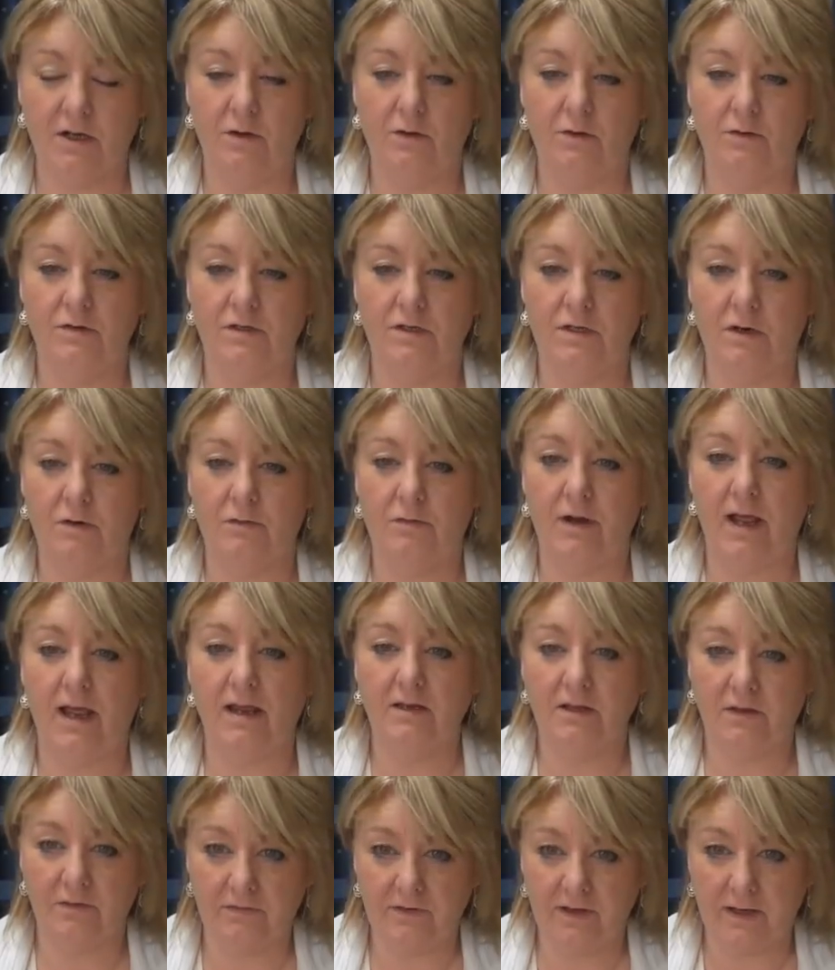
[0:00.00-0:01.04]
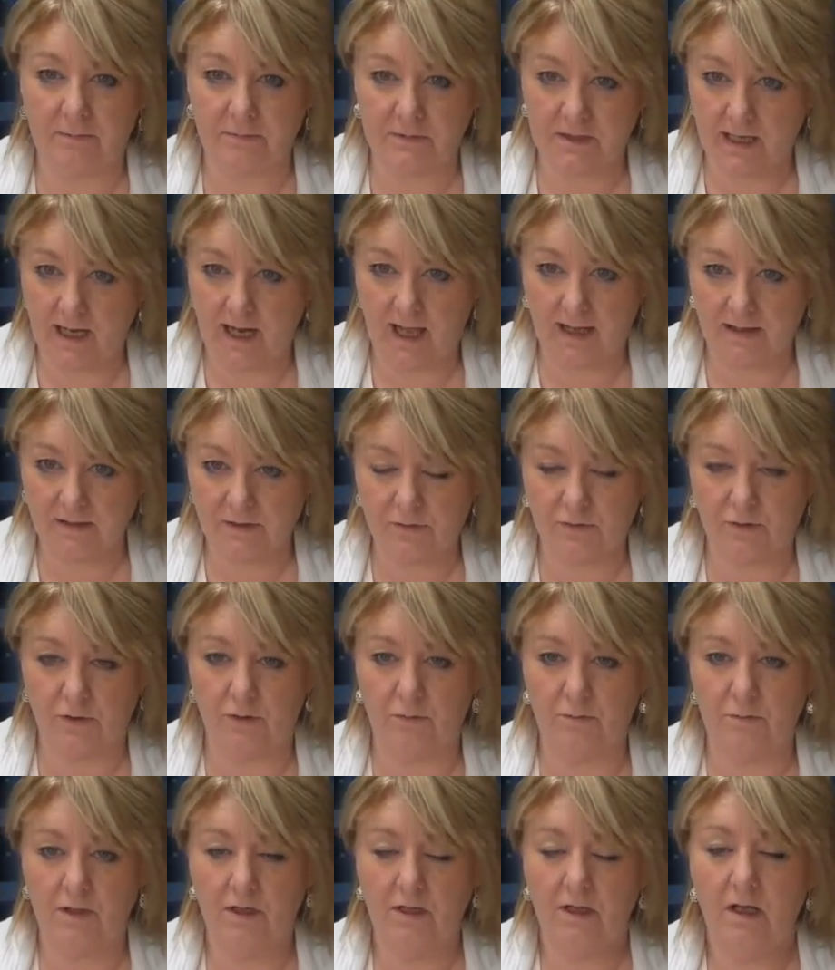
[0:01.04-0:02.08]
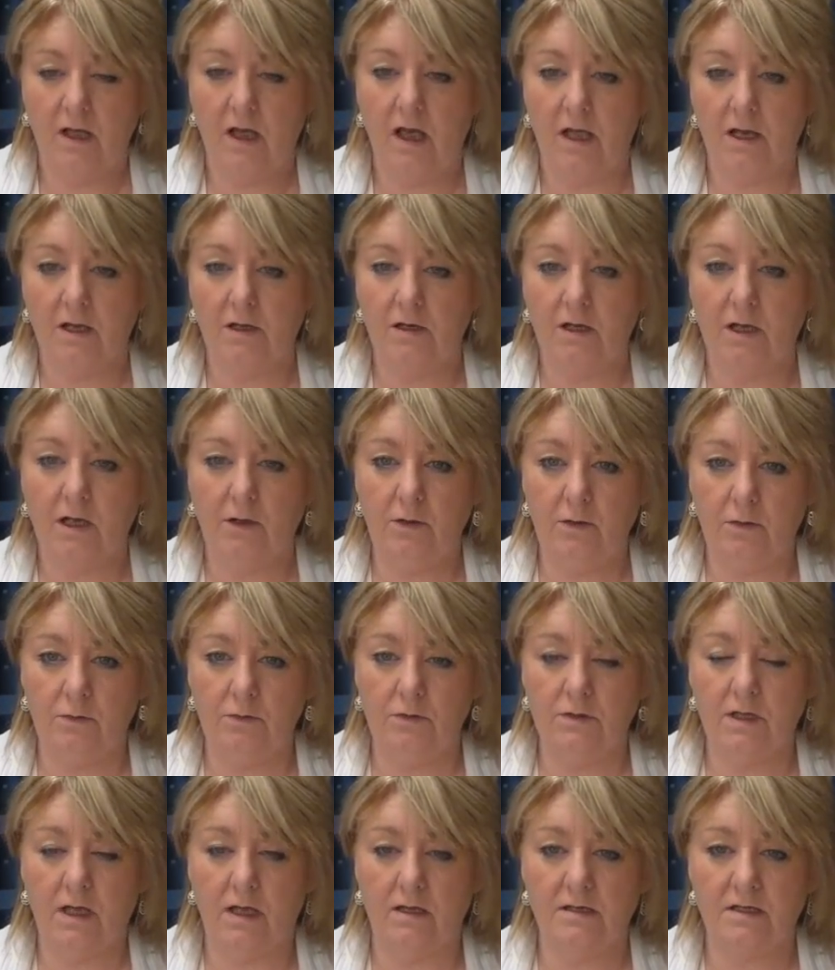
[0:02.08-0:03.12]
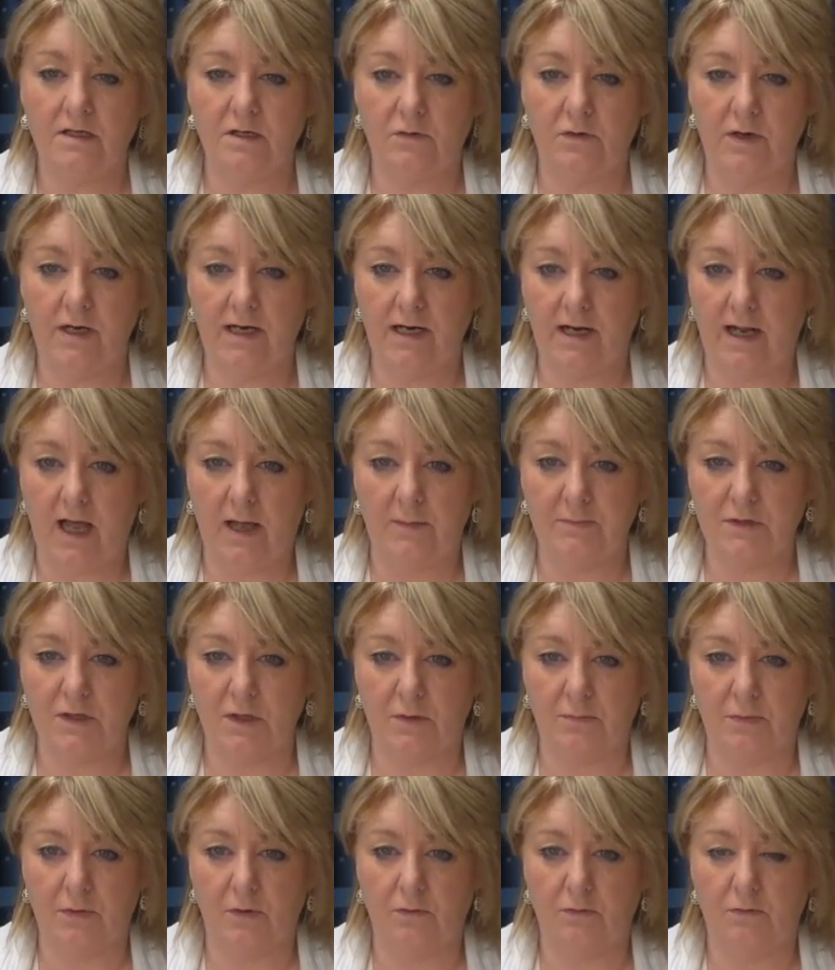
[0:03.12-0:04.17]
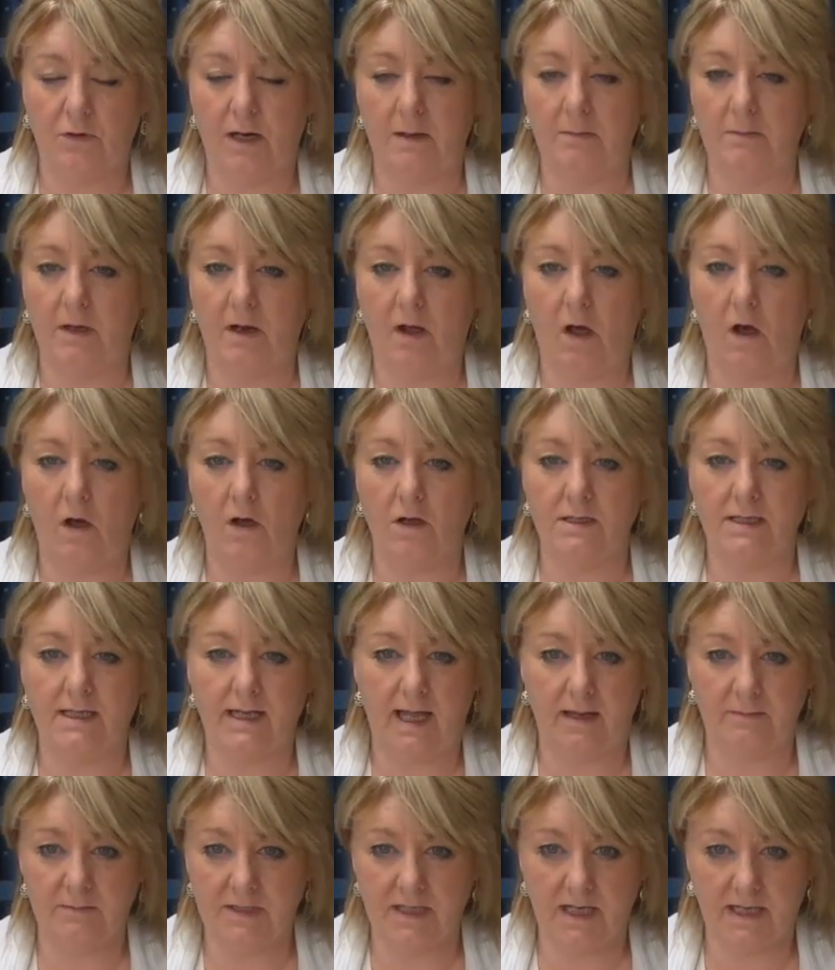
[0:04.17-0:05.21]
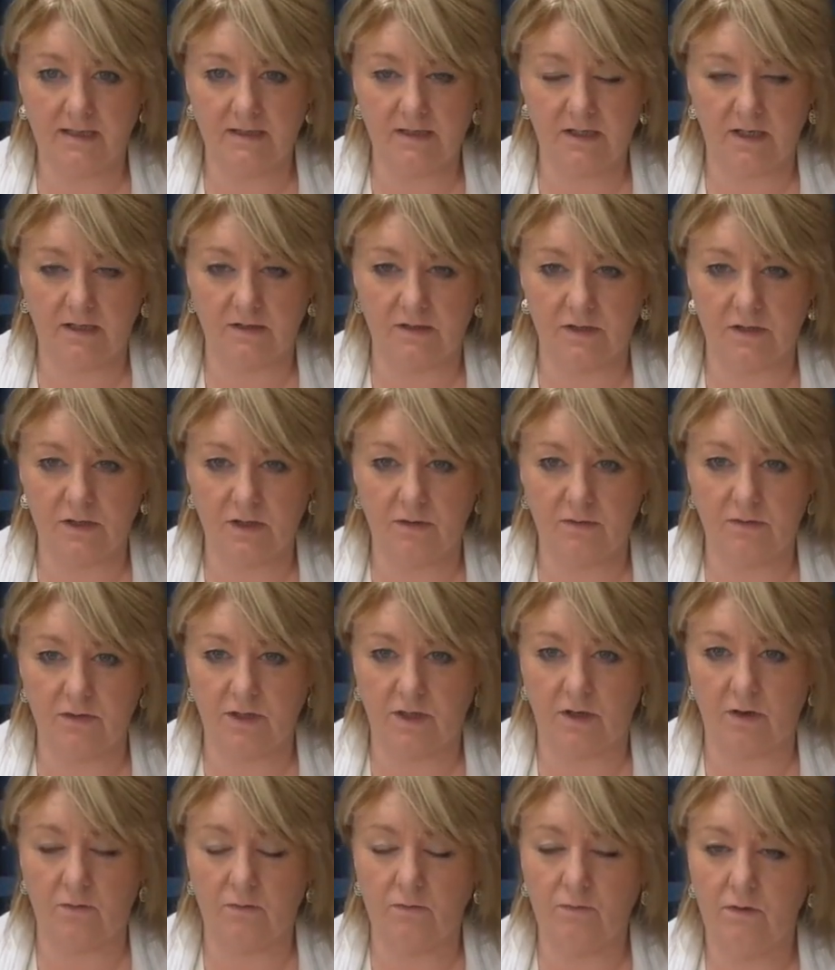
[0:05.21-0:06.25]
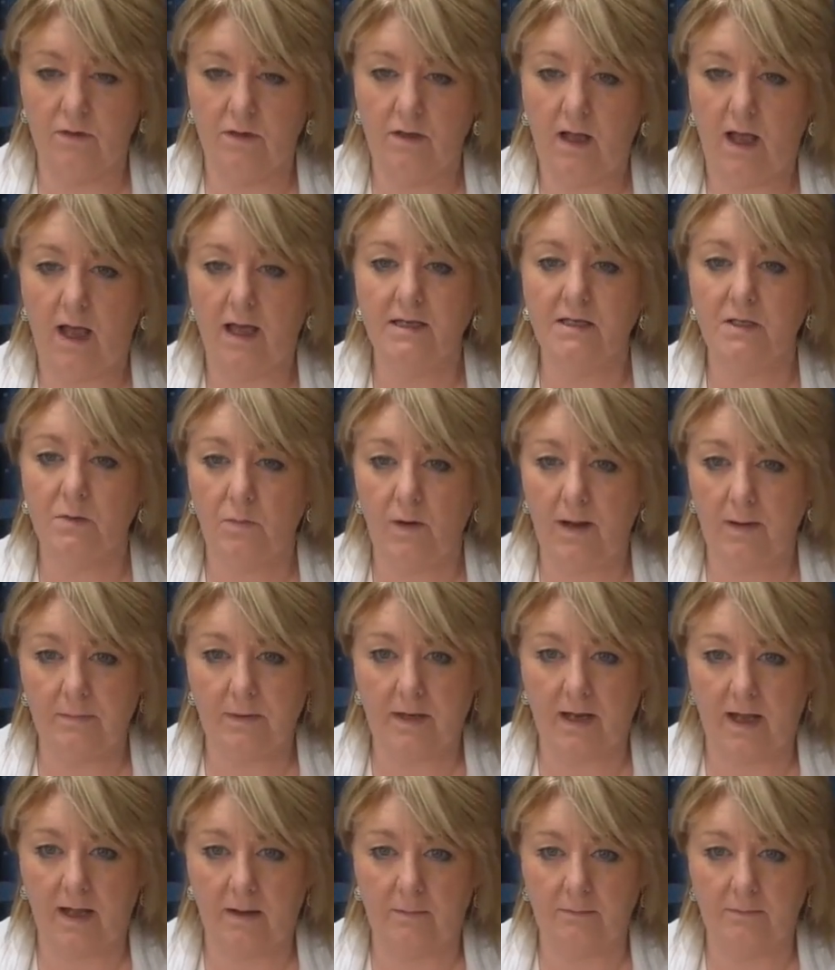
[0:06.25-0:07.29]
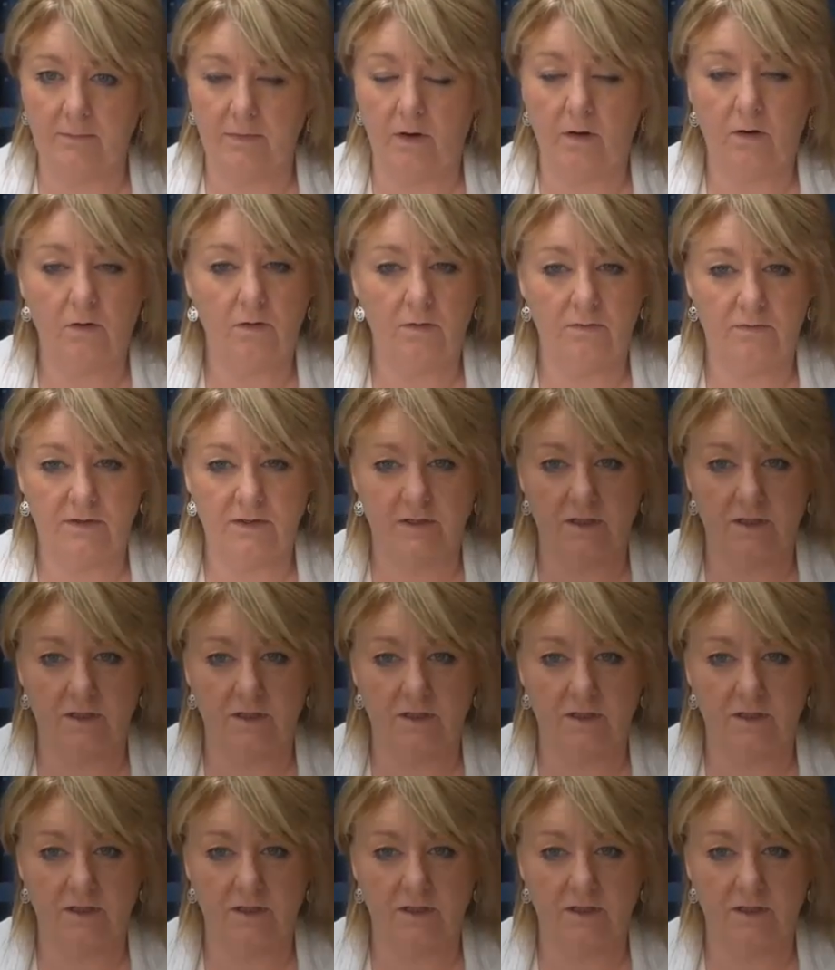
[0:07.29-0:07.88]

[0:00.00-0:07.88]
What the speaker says: used to create the flipped classroom include a screen capture program called Camtasia Studio and a webcam or a